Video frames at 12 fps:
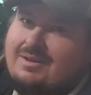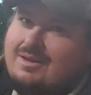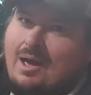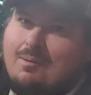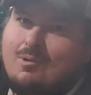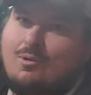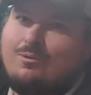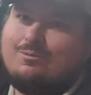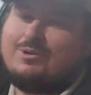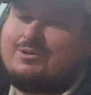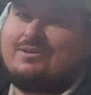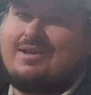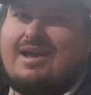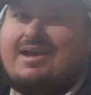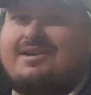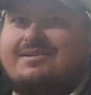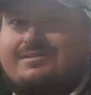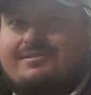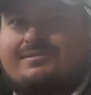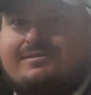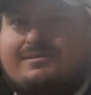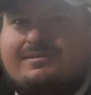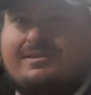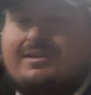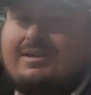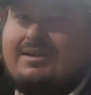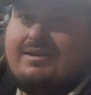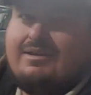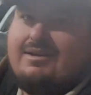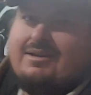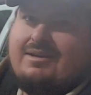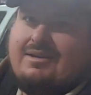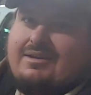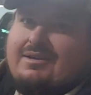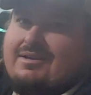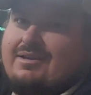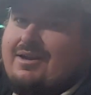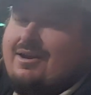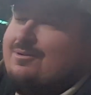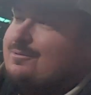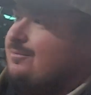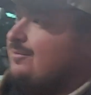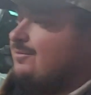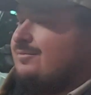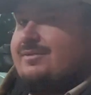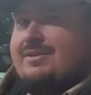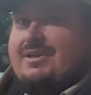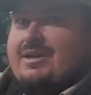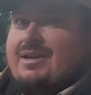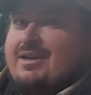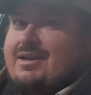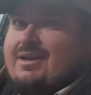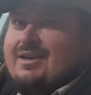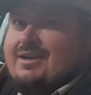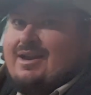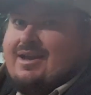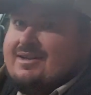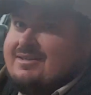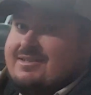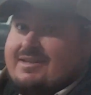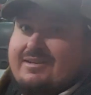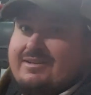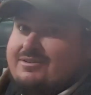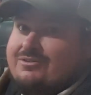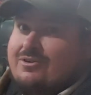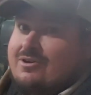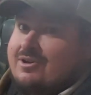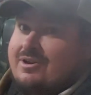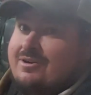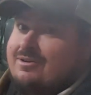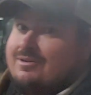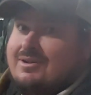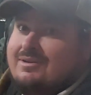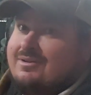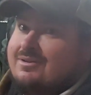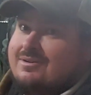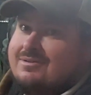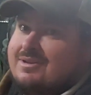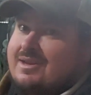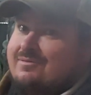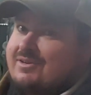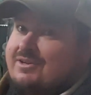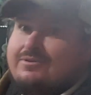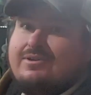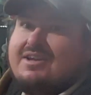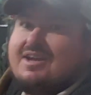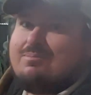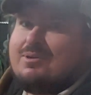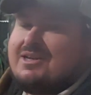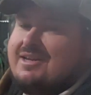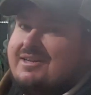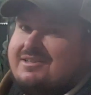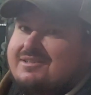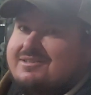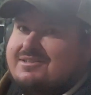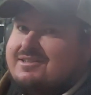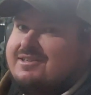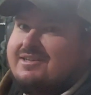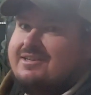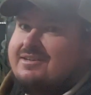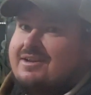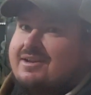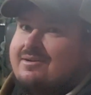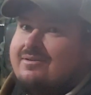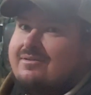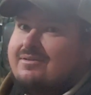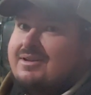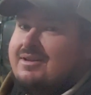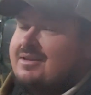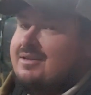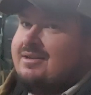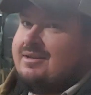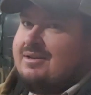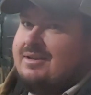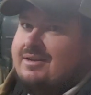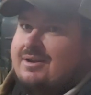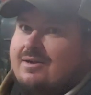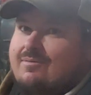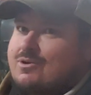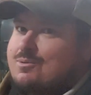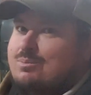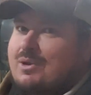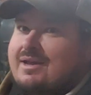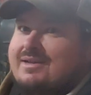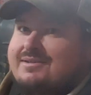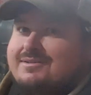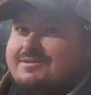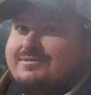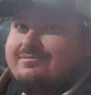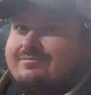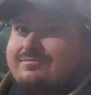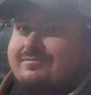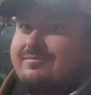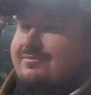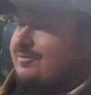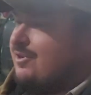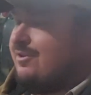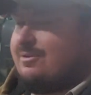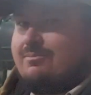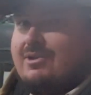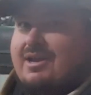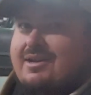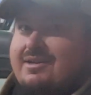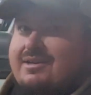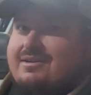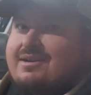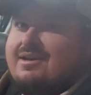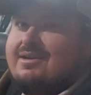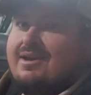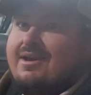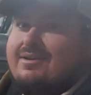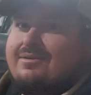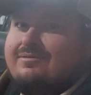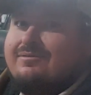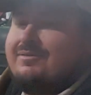I'm going with the gas. And like I said, this truck here, it does heavy duty applications, and it never complains. Does them day in, day out.